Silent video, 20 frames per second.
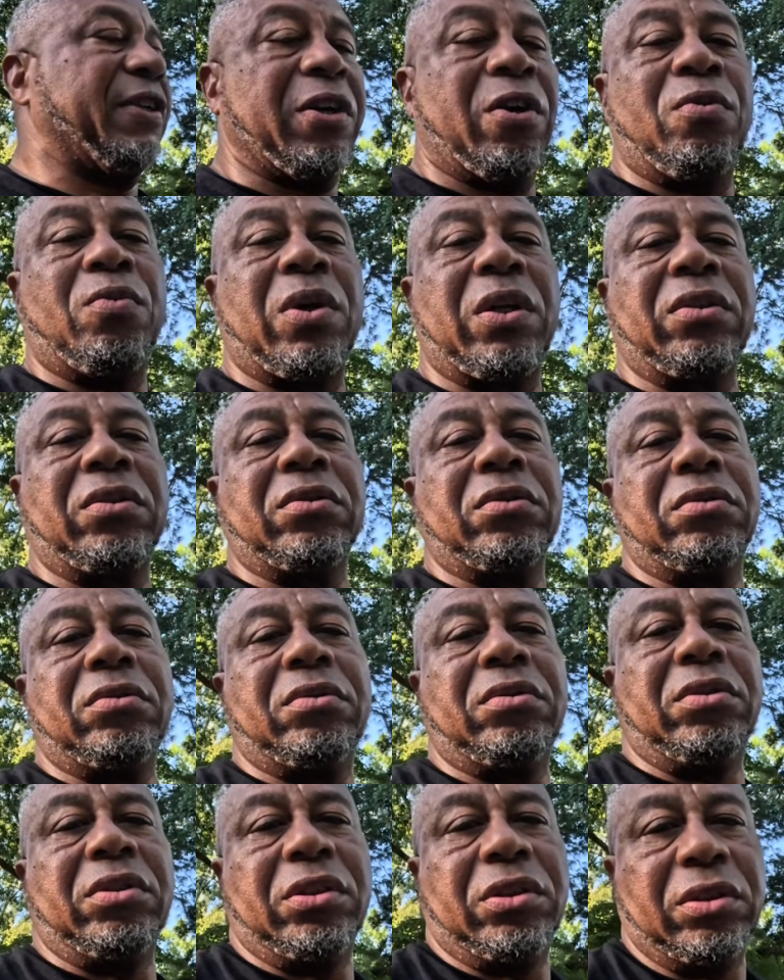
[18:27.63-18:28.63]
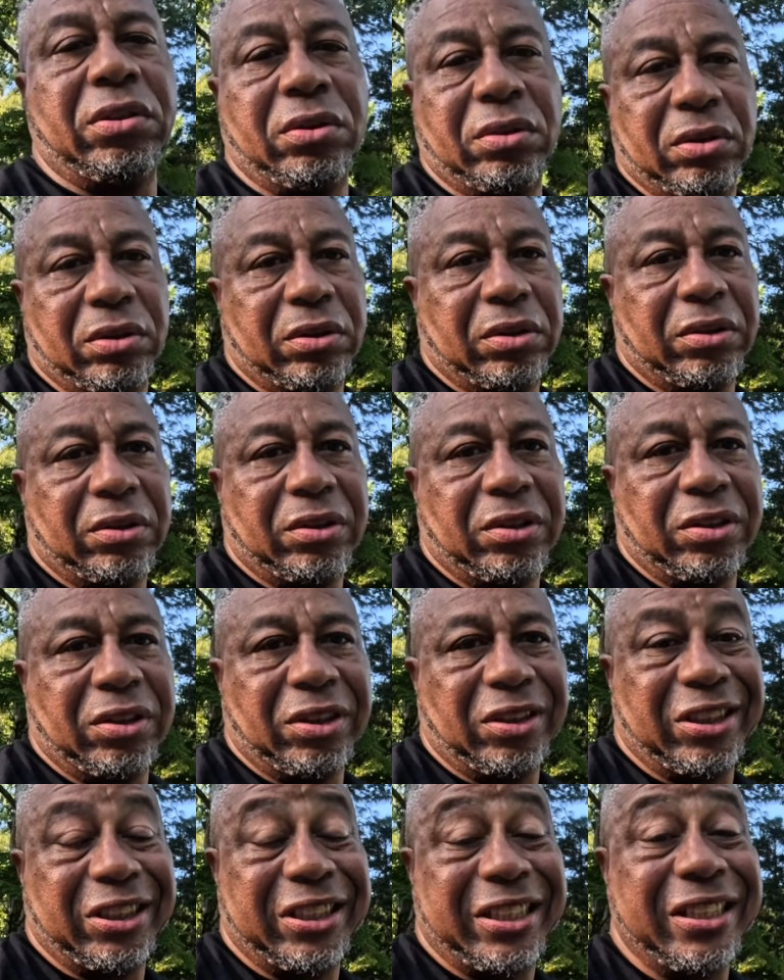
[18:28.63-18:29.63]
don't work,
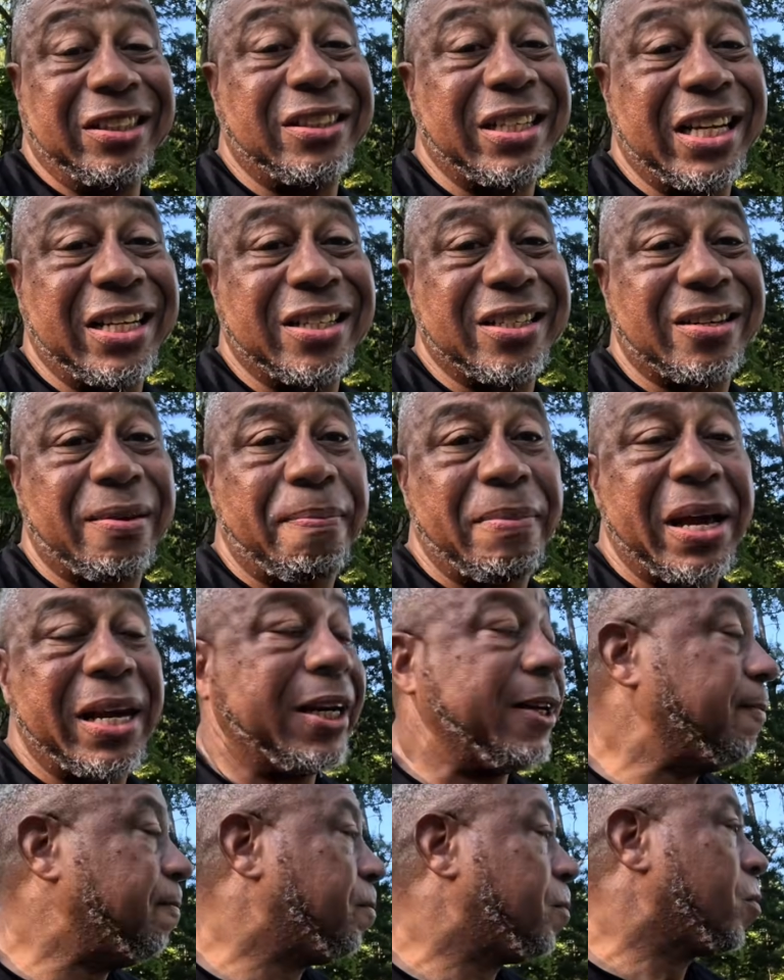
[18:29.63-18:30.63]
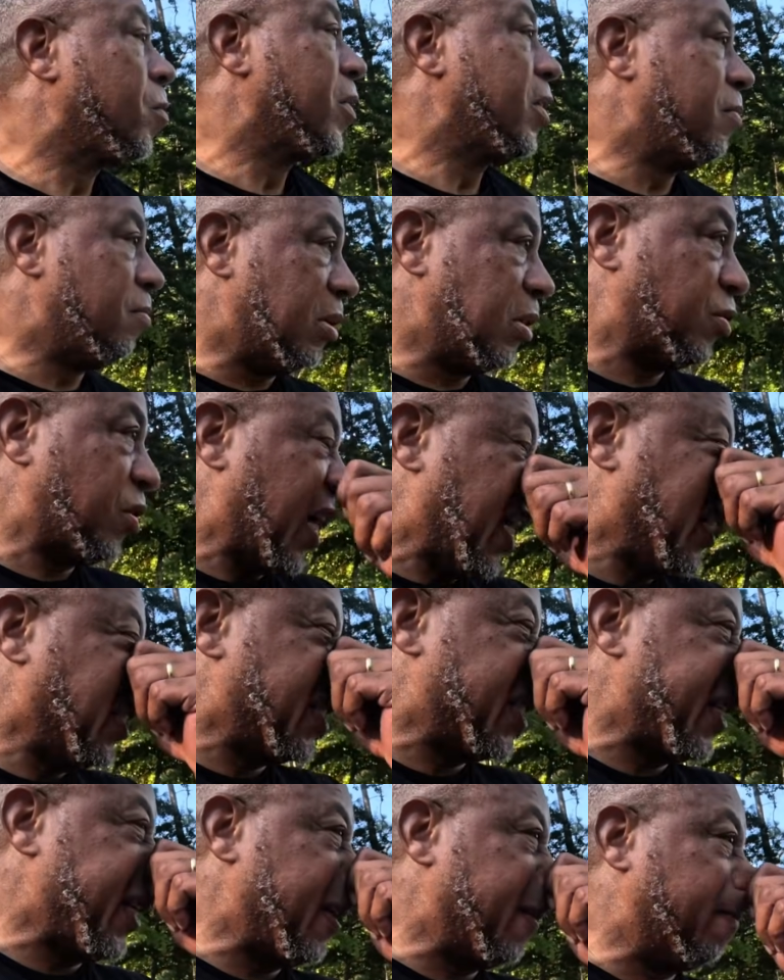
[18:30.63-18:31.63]
you can still take it to somebody. But try it
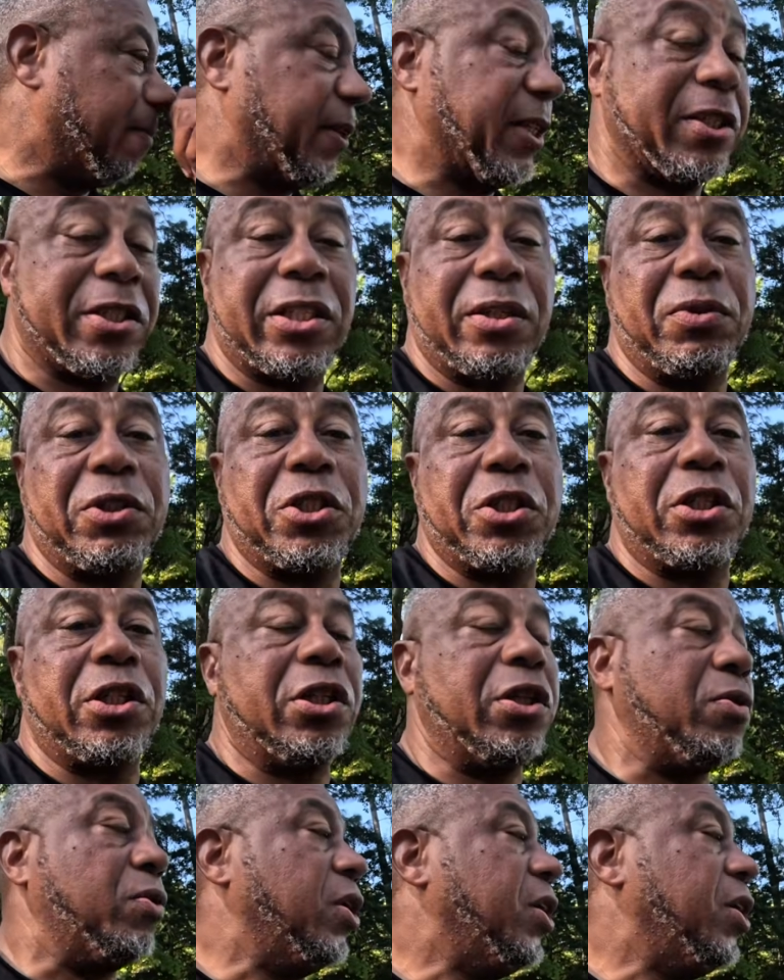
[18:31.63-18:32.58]
yourself and see what you can do.